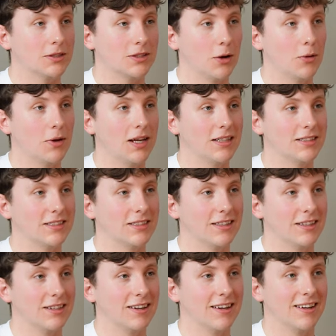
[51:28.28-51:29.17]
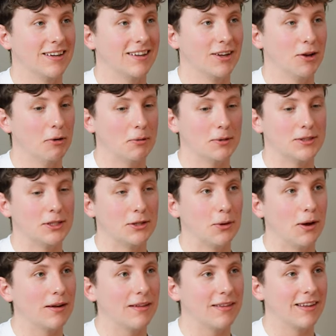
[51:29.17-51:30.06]
We're so lazy. You know? No one wants to
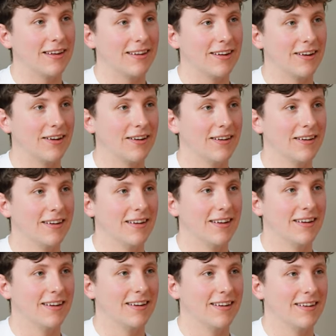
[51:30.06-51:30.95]
do anything, you know? No one